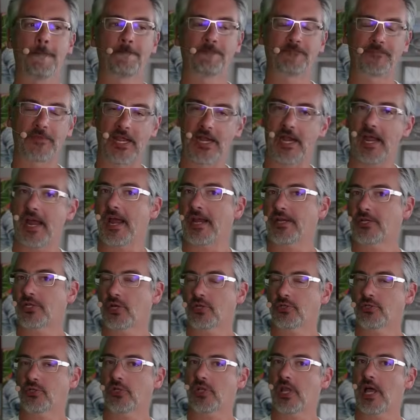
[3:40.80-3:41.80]
and I, I,
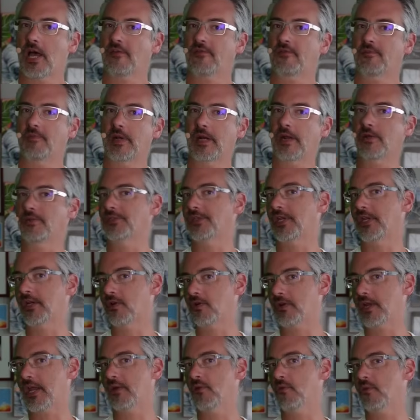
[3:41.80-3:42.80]
talked to a lot of them, and I was like,
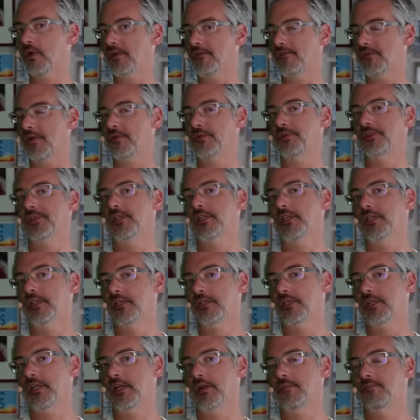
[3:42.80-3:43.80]
okay, what if I was in a
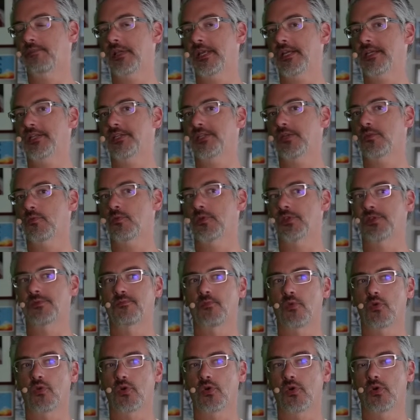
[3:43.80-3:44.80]
in a place that was
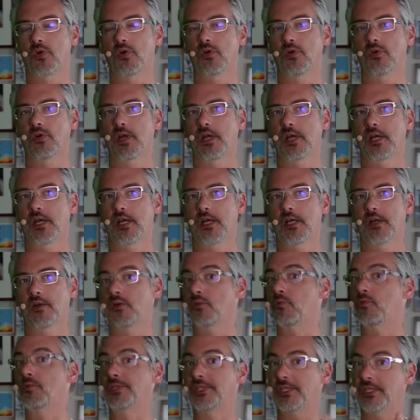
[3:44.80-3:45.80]
more uh, or
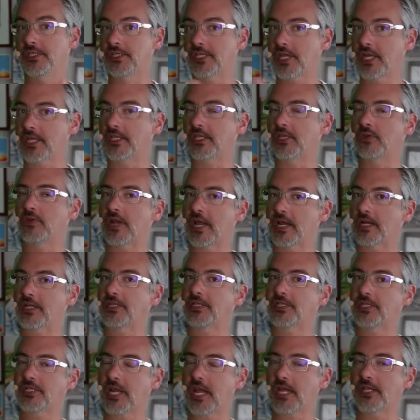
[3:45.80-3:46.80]
was inside the United
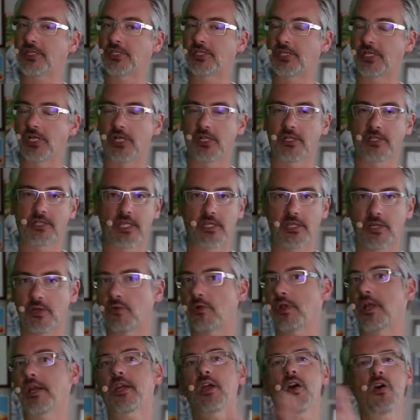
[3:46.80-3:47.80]
States still? And then they were
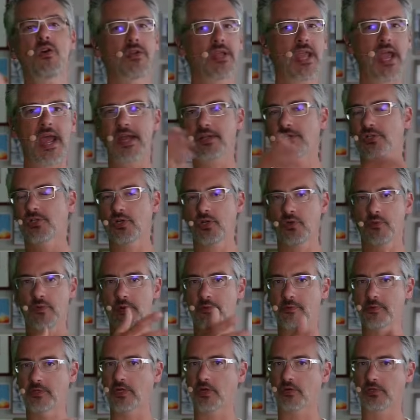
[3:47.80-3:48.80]
like, oh yeah, sure, we
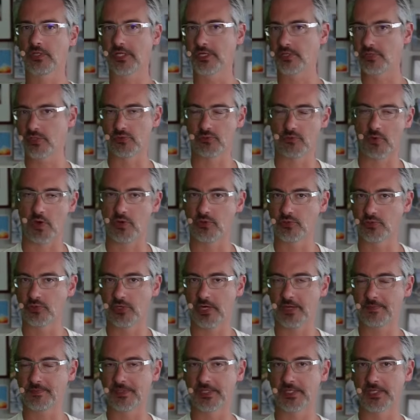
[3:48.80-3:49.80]
would totally do road
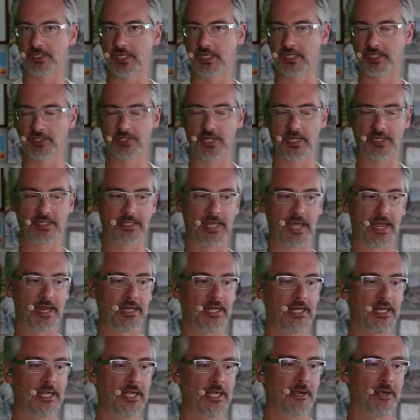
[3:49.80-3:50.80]
trips and things like that.
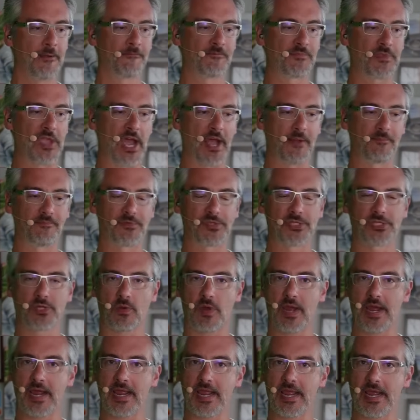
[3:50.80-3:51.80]
Uh, so
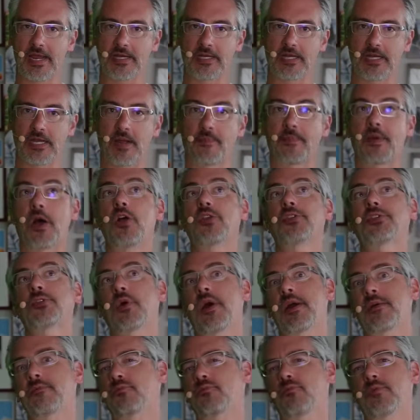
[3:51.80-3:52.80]
I ended up. Also,
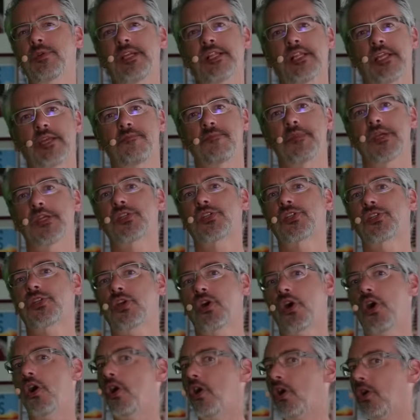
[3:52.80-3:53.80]
I really missed
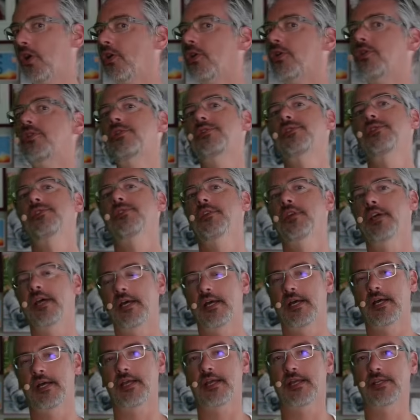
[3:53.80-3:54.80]
cars,
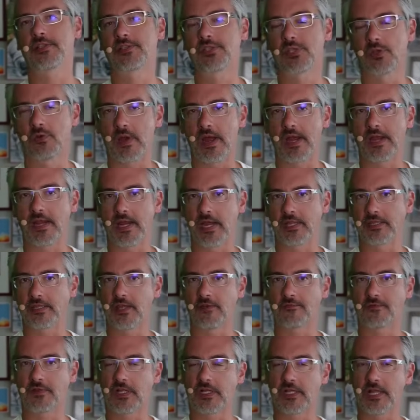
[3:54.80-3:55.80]
uh, and so I, I,
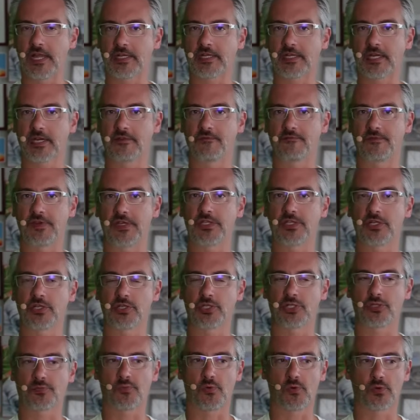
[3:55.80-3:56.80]
love collecting
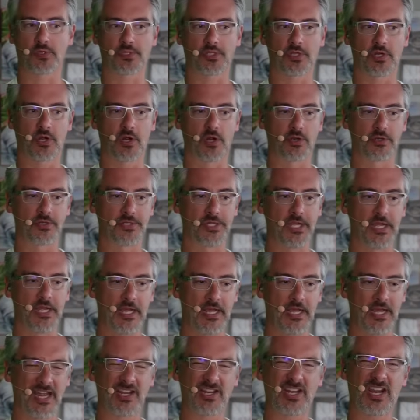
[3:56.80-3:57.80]
vintage sports cars.
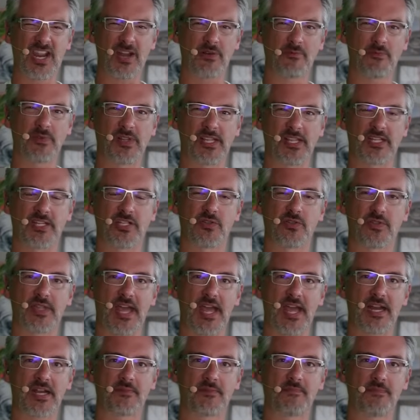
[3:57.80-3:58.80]
And you can't really do
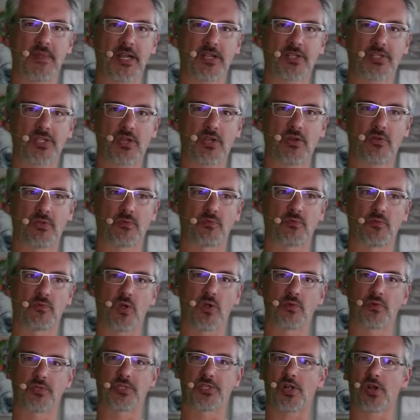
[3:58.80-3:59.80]
that in Mexico. The
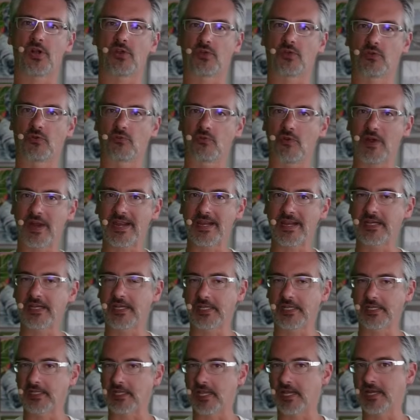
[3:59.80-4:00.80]
roads aren't great
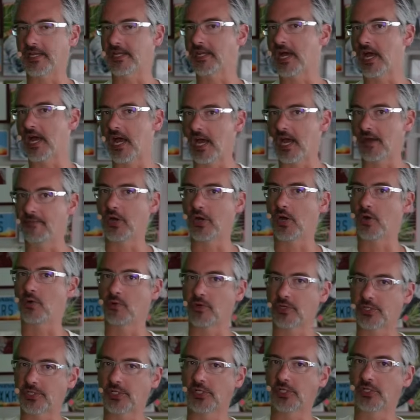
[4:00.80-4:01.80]
in like Cabo
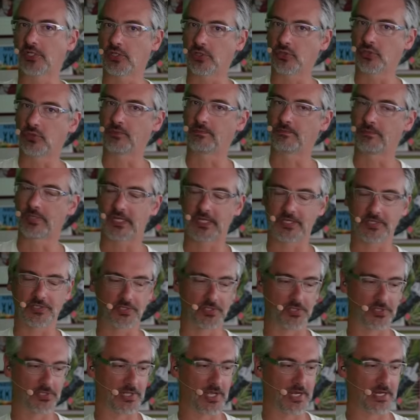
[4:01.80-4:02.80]
or Tulum
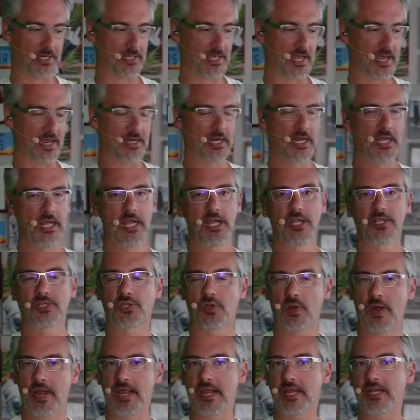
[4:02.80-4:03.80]
places like that.
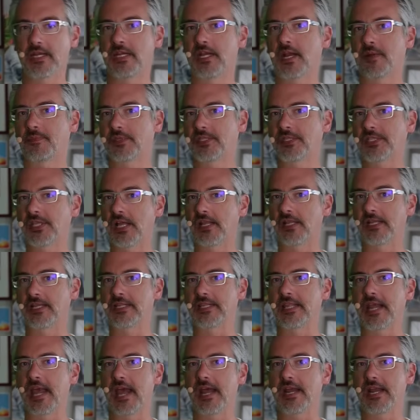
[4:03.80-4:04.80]
So I ended up selling
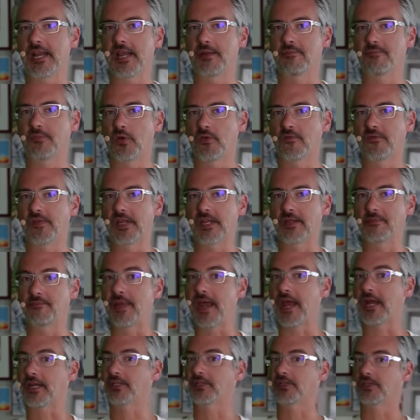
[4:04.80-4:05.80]
that and moving
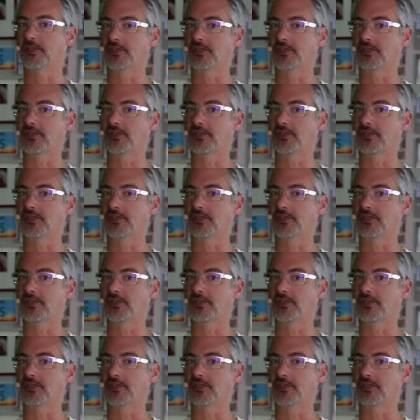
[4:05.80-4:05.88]
back to the